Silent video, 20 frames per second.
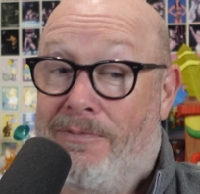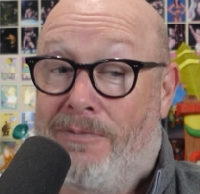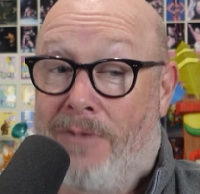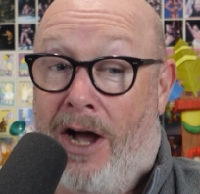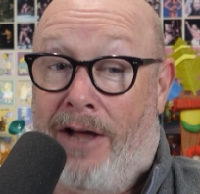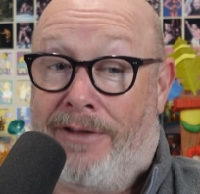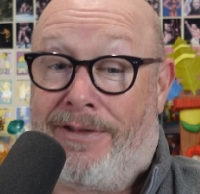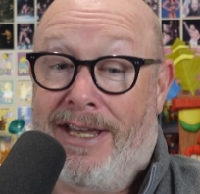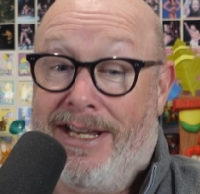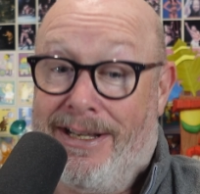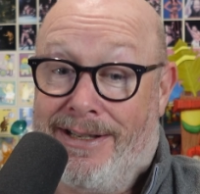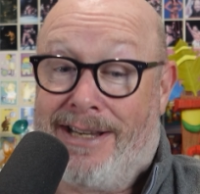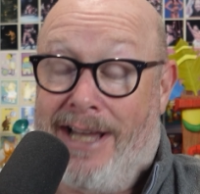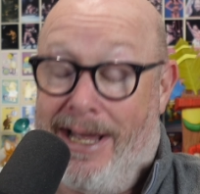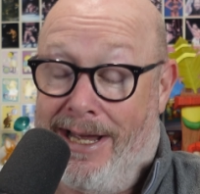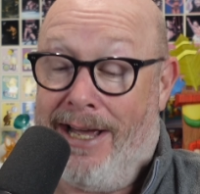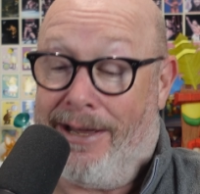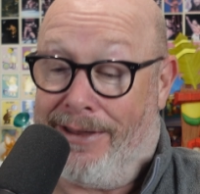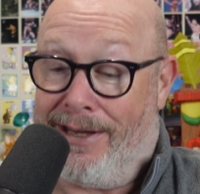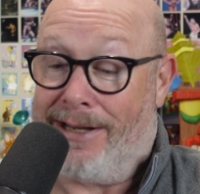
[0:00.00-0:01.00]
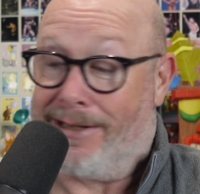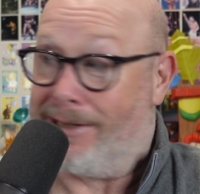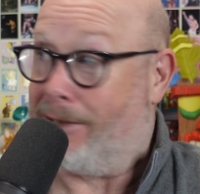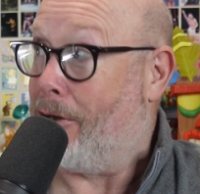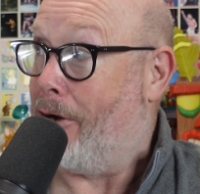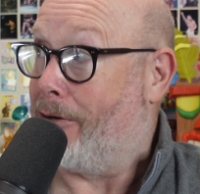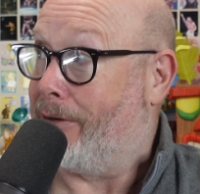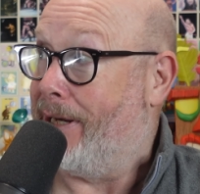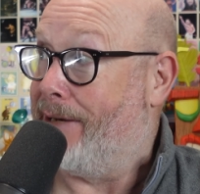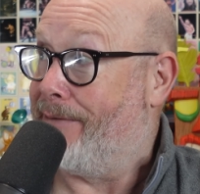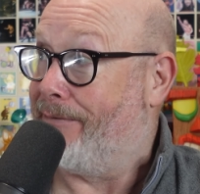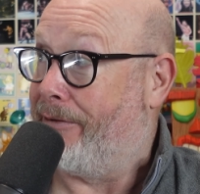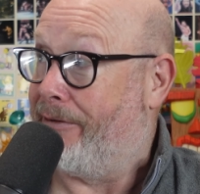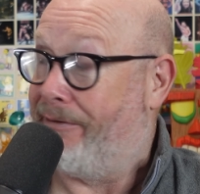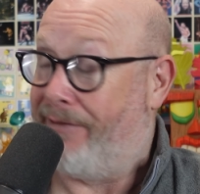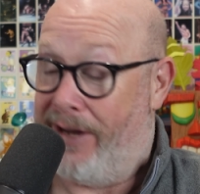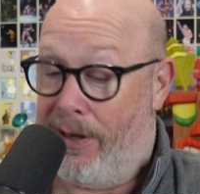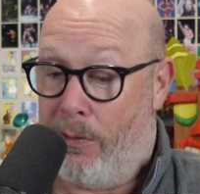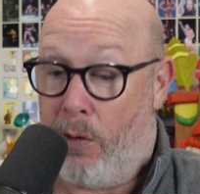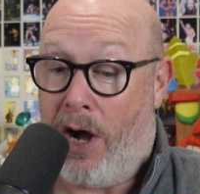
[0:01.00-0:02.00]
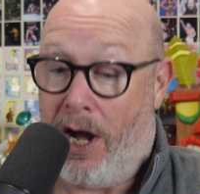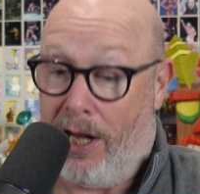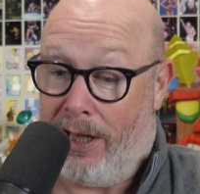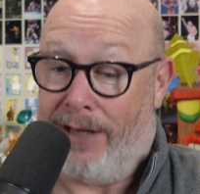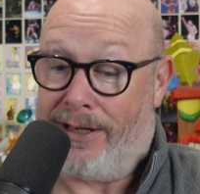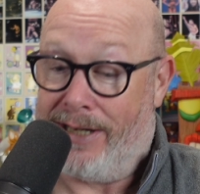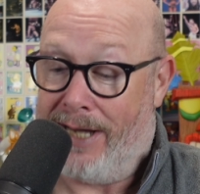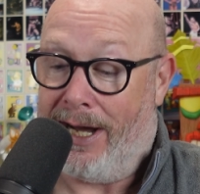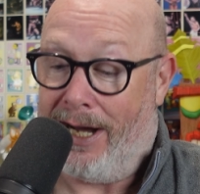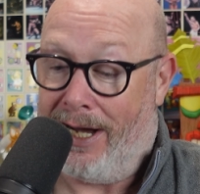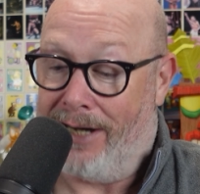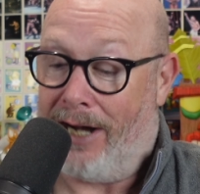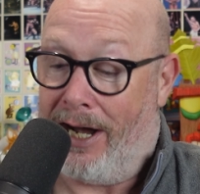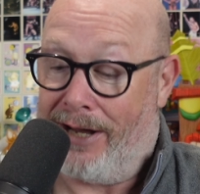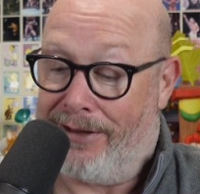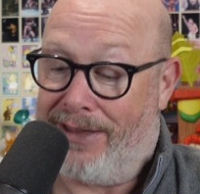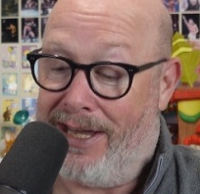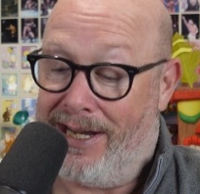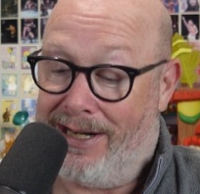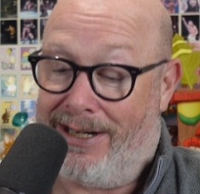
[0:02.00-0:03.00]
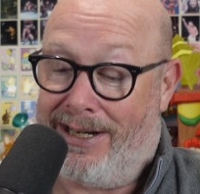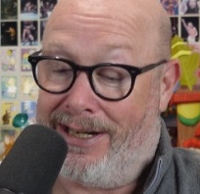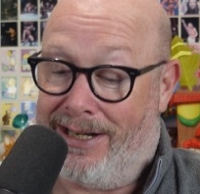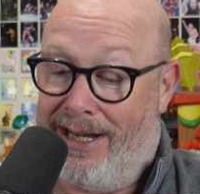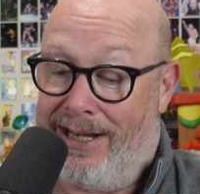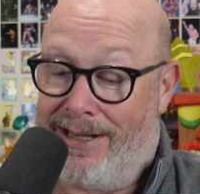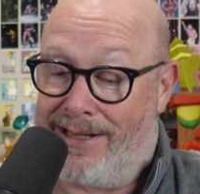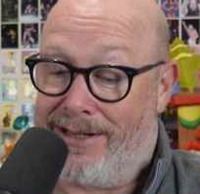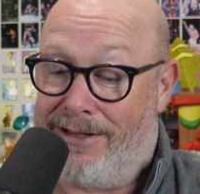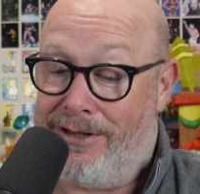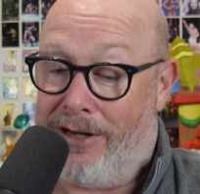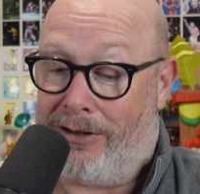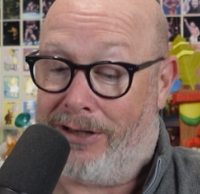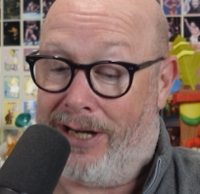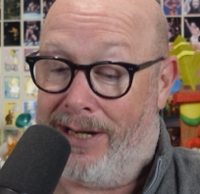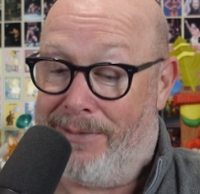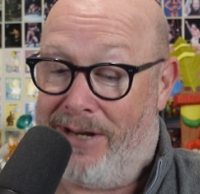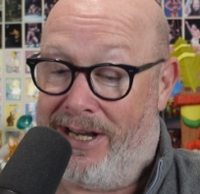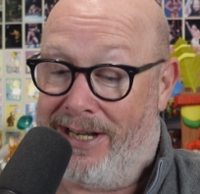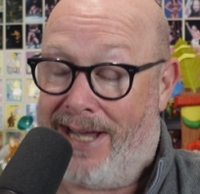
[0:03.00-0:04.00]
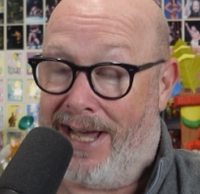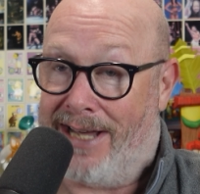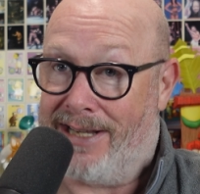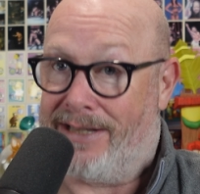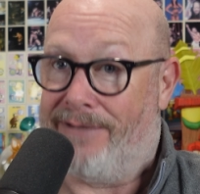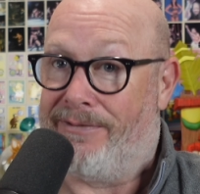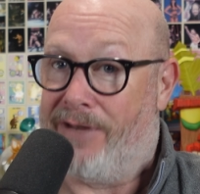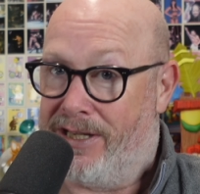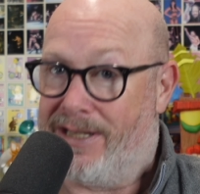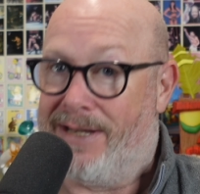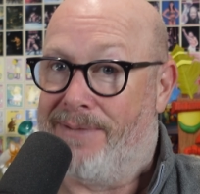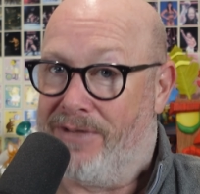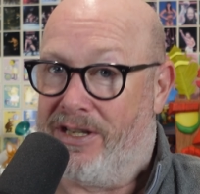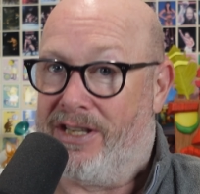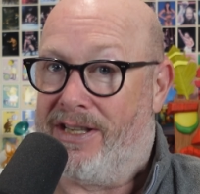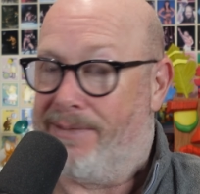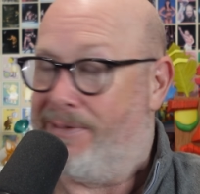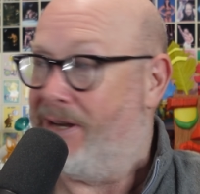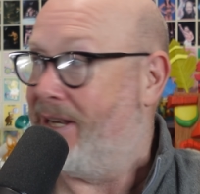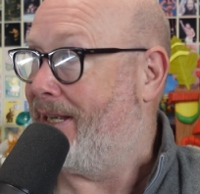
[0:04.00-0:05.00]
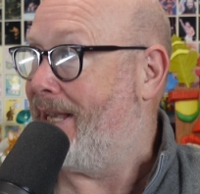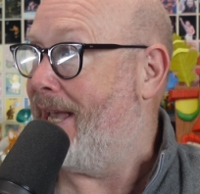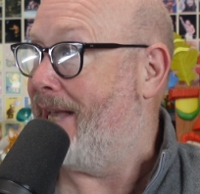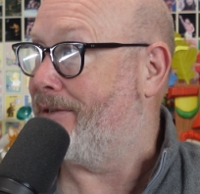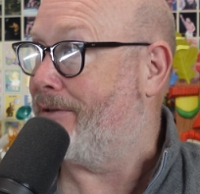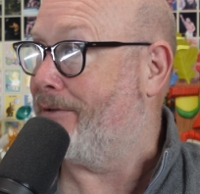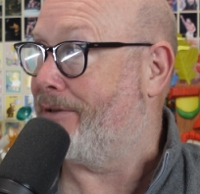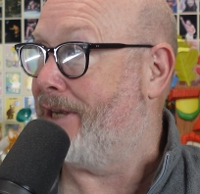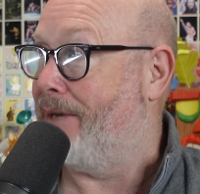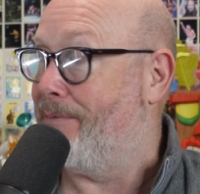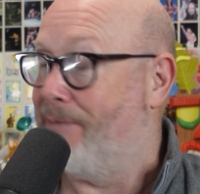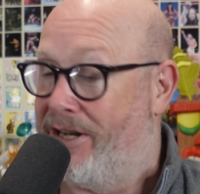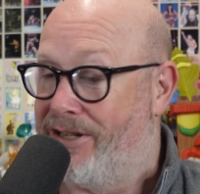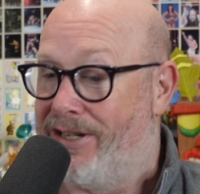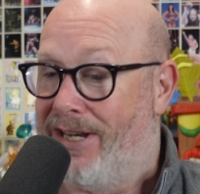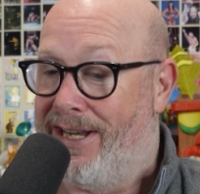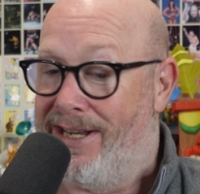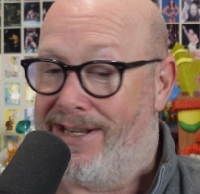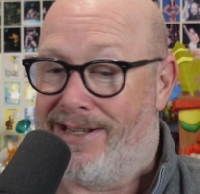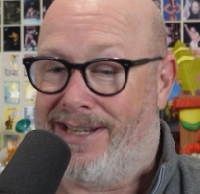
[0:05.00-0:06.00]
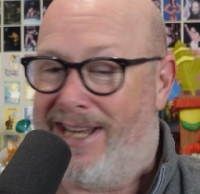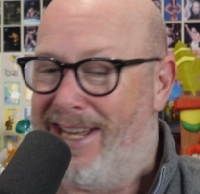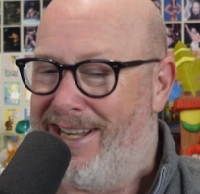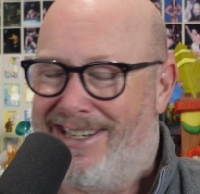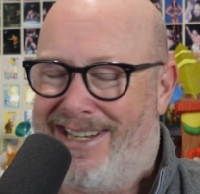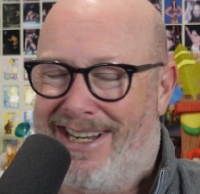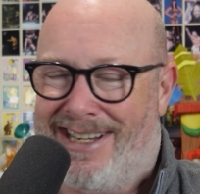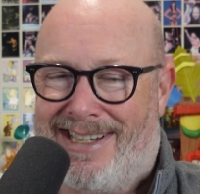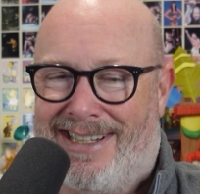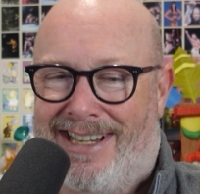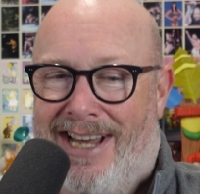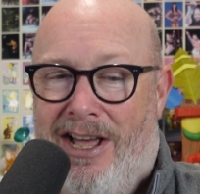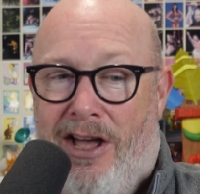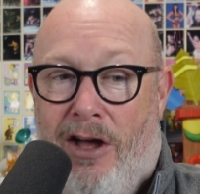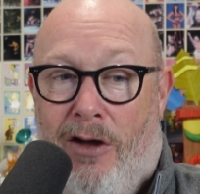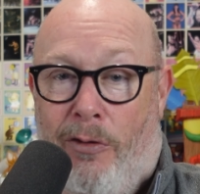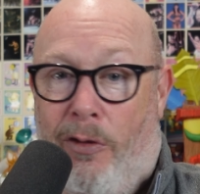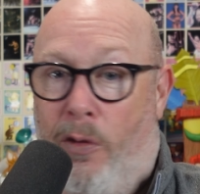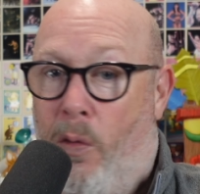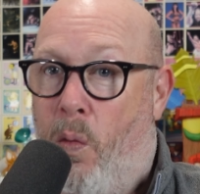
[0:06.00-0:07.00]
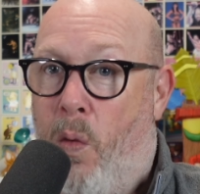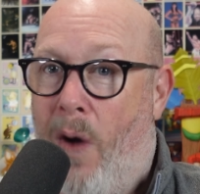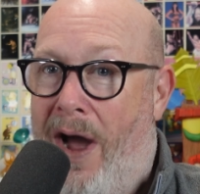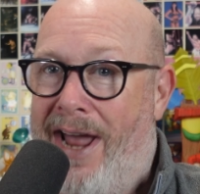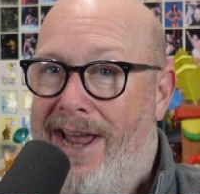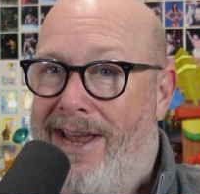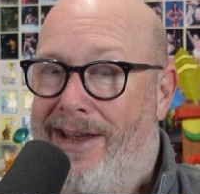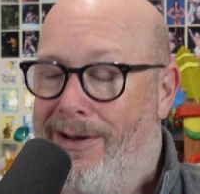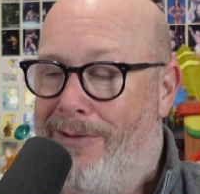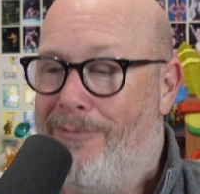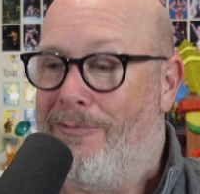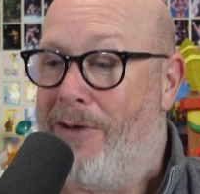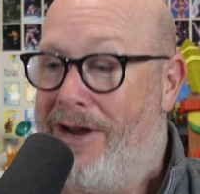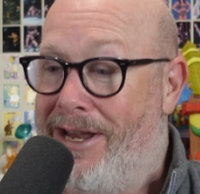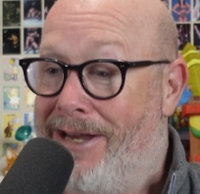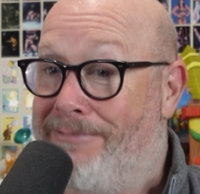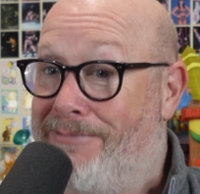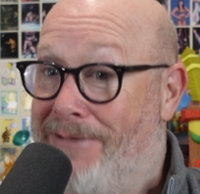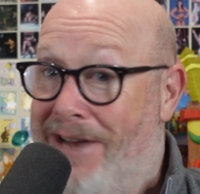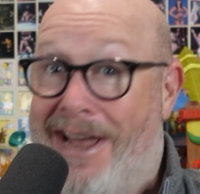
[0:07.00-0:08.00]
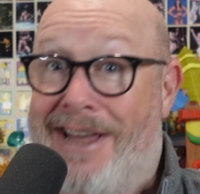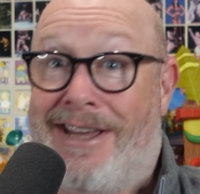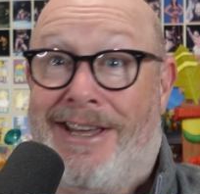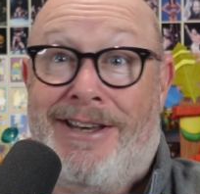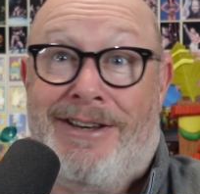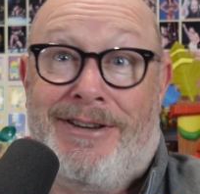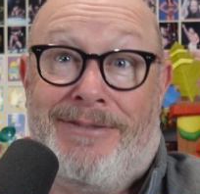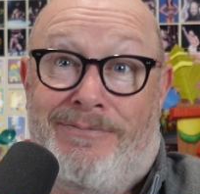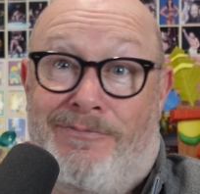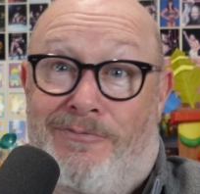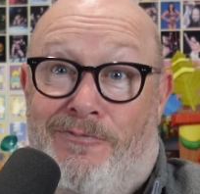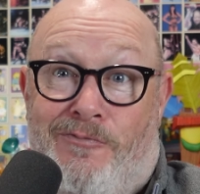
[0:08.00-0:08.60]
I think it's locked in for a fair while. Yeah, I think it's not going to be a case of The Simpsons being cancelled so much as just the way we take in